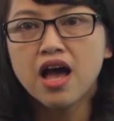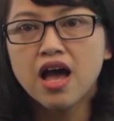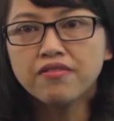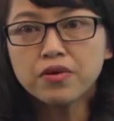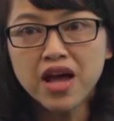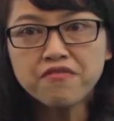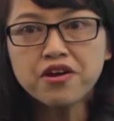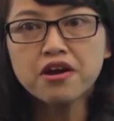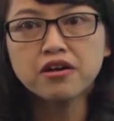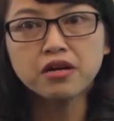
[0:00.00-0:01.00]
Have you
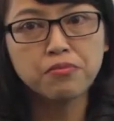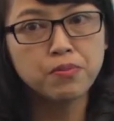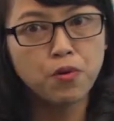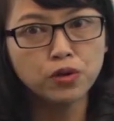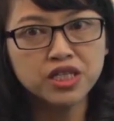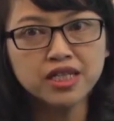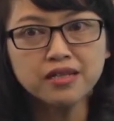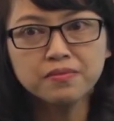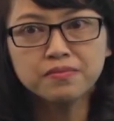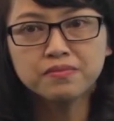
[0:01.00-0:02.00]
ever heard of reporting?
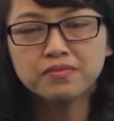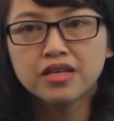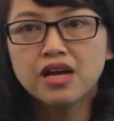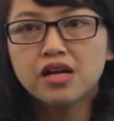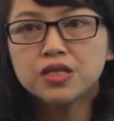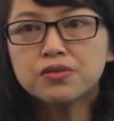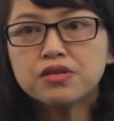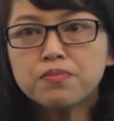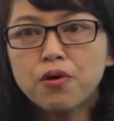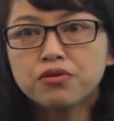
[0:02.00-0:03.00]
To
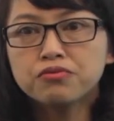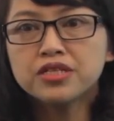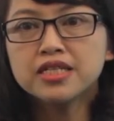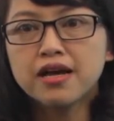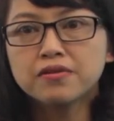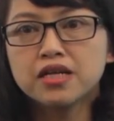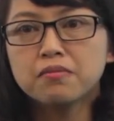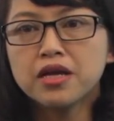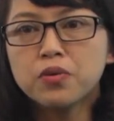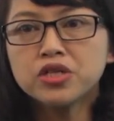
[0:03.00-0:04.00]
report the results
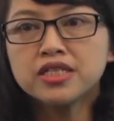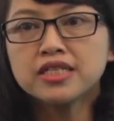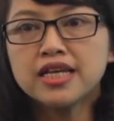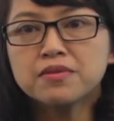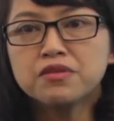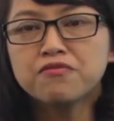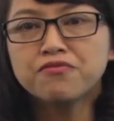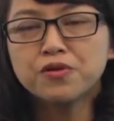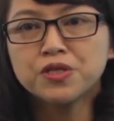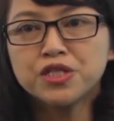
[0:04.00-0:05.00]
of language assessment
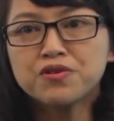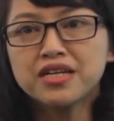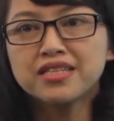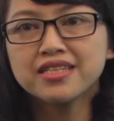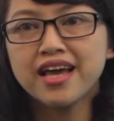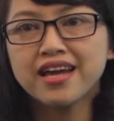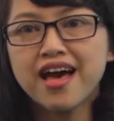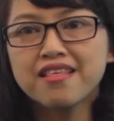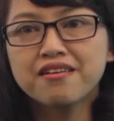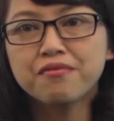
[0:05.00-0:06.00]
for students and
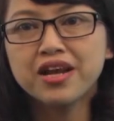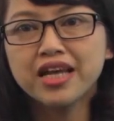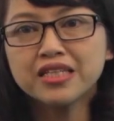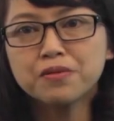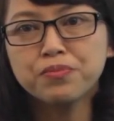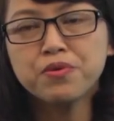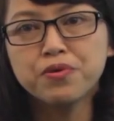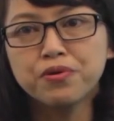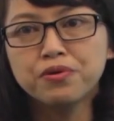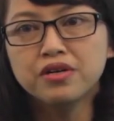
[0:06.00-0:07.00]
other related
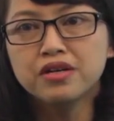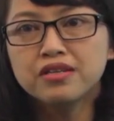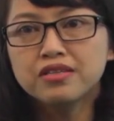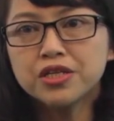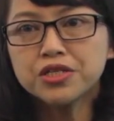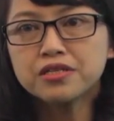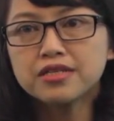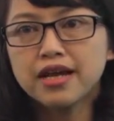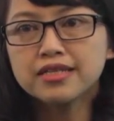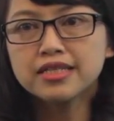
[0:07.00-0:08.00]
people,
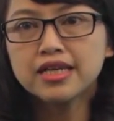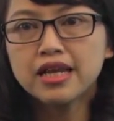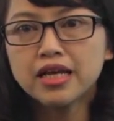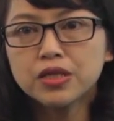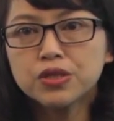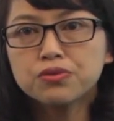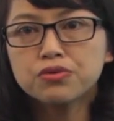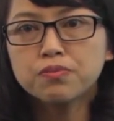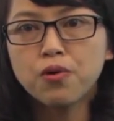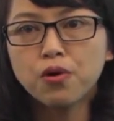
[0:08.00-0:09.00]
teachers can select to
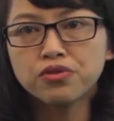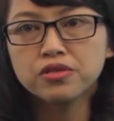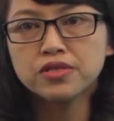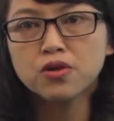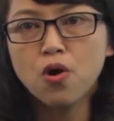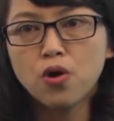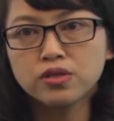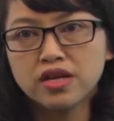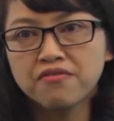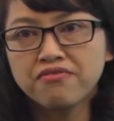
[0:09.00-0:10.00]
report the
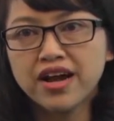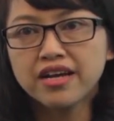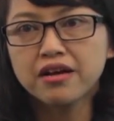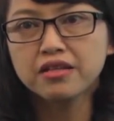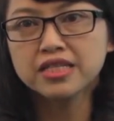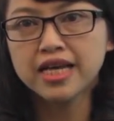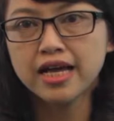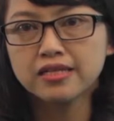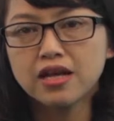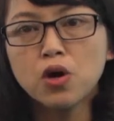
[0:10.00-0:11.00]
scores of final
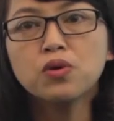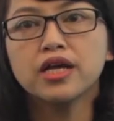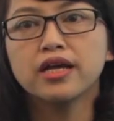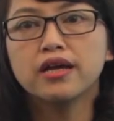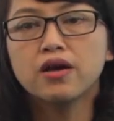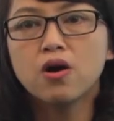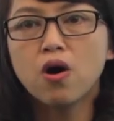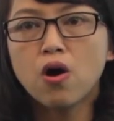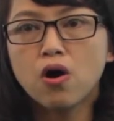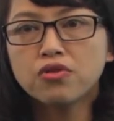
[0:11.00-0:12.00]
tests only,
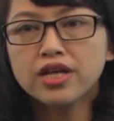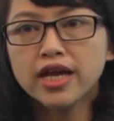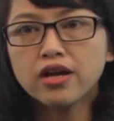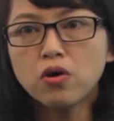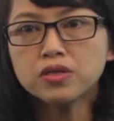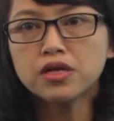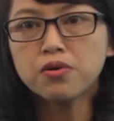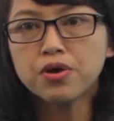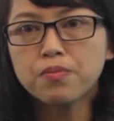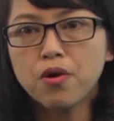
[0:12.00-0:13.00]
or they can also
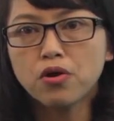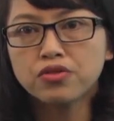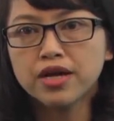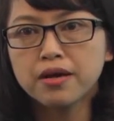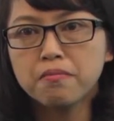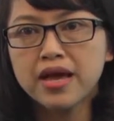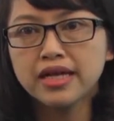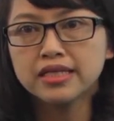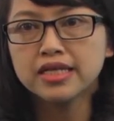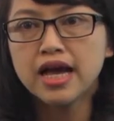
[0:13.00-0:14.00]
report their
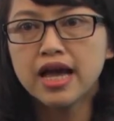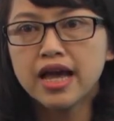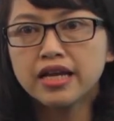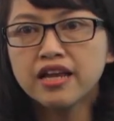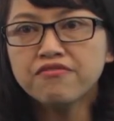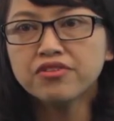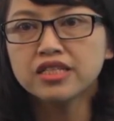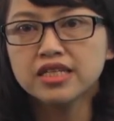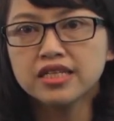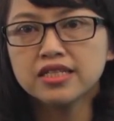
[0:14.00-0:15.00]
comments and
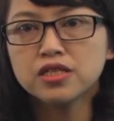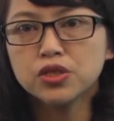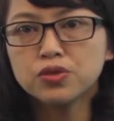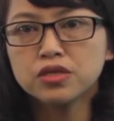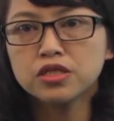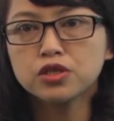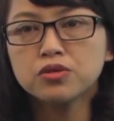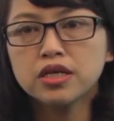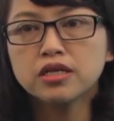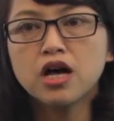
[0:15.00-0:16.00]
inferences to the
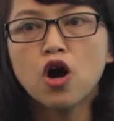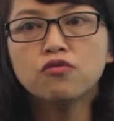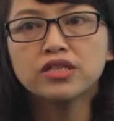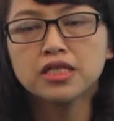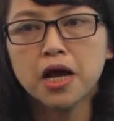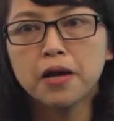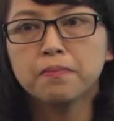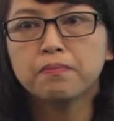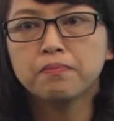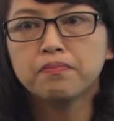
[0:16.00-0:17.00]
student over time.